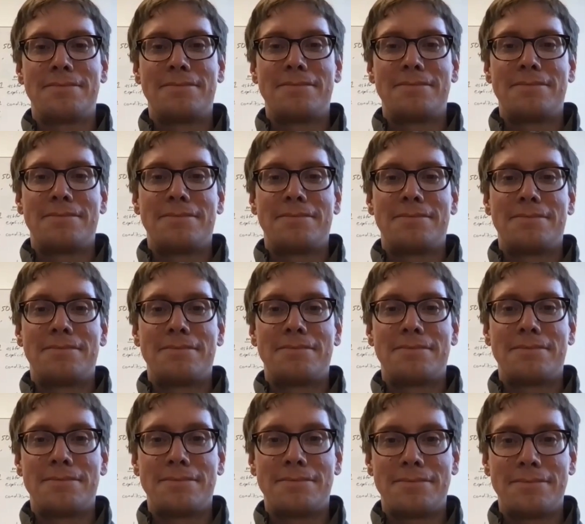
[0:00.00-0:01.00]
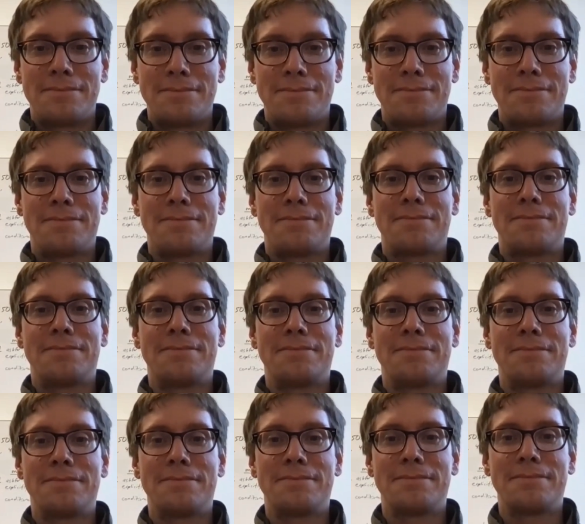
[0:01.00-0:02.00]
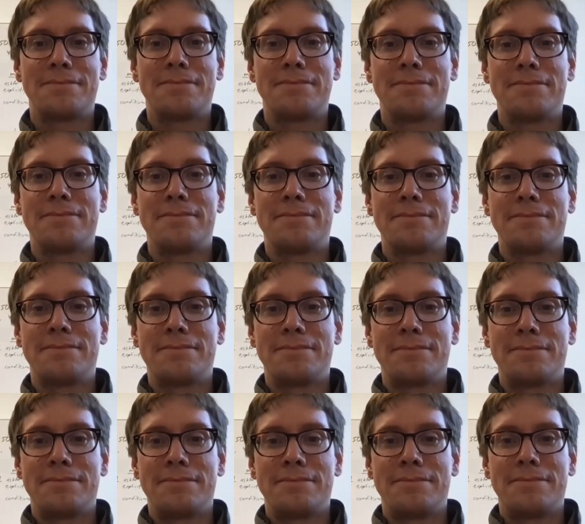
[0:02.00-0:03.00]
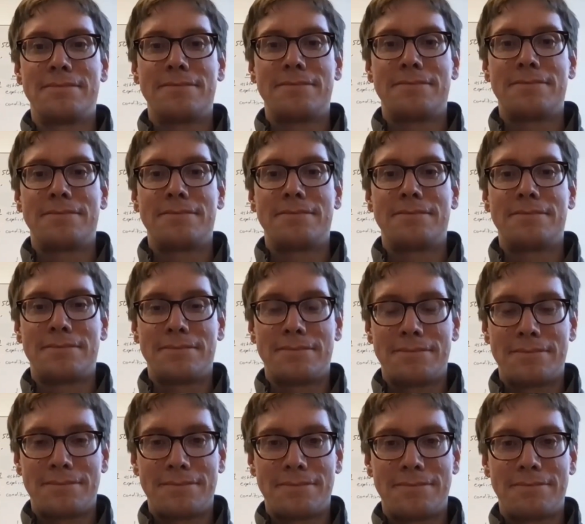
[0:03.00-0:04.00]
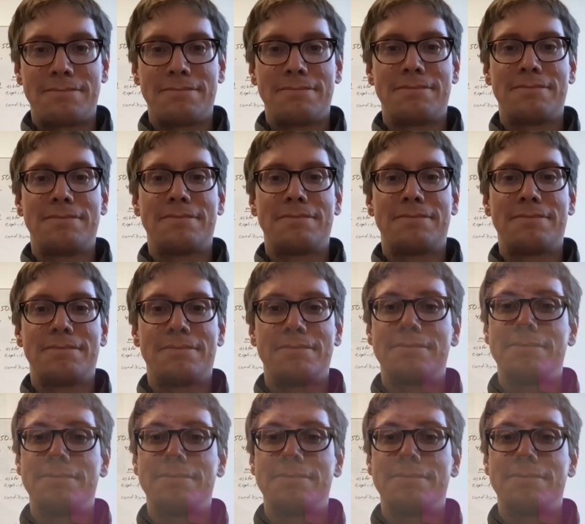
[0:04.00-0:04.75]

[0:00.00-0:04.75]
This person isn't speaking.